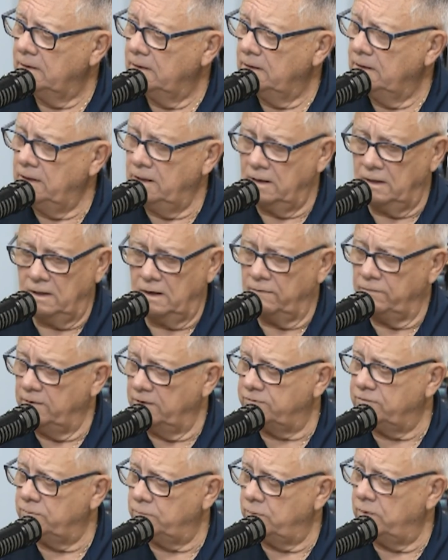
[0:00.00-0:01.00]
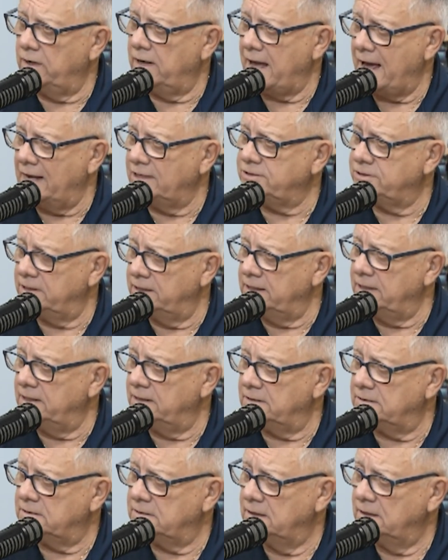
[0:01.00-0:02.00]
this is where action
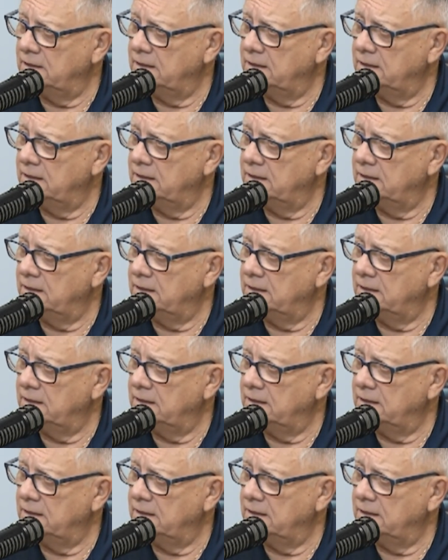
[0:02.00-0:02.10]
is.